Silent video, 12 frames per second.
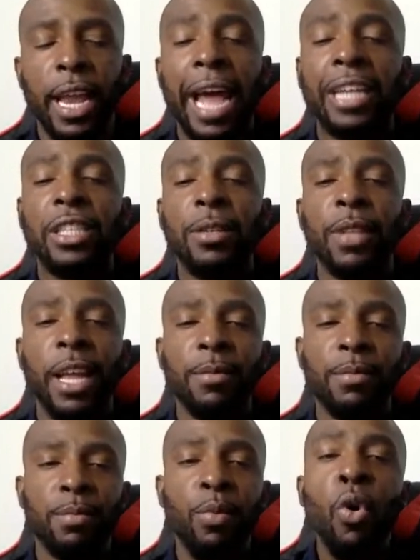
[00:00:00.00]
actually,
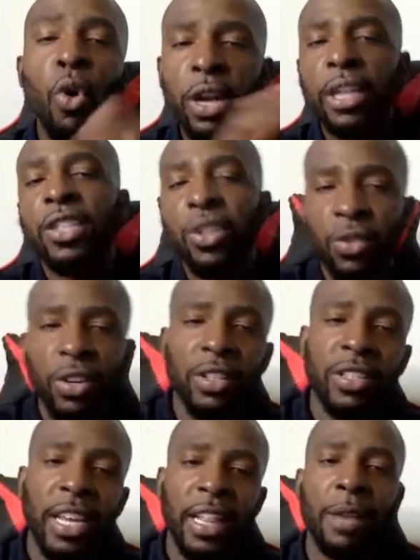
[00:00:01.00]
like, pour it into real
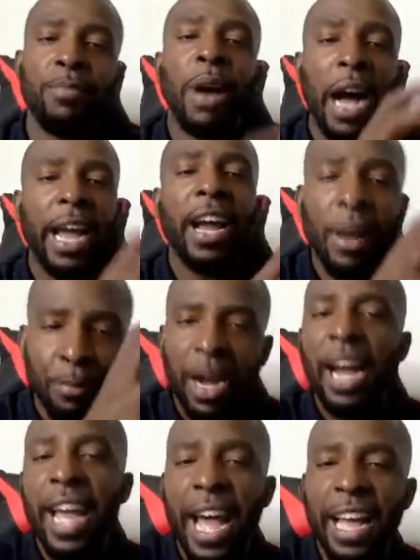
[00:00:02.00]
estate, like buy
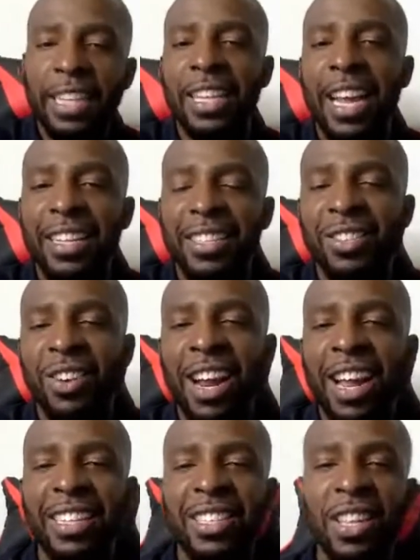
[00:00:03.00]
assets,
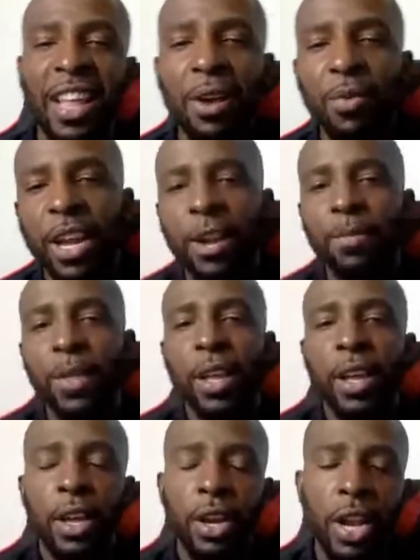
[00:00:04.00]
right? So that way
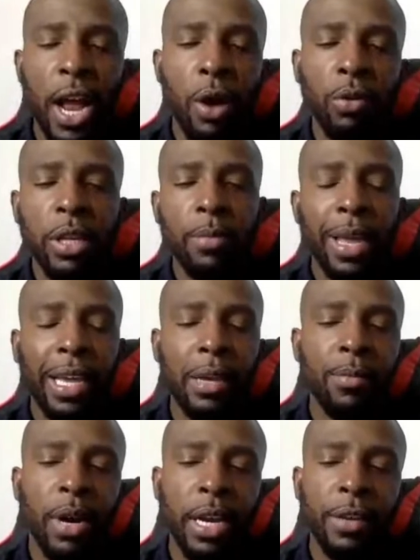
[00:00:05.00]
you're not only
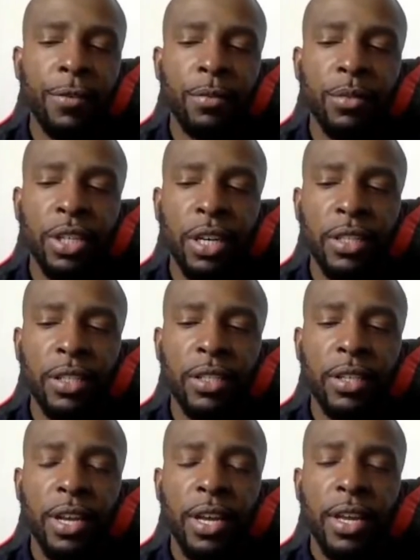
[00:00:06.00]
making money from just,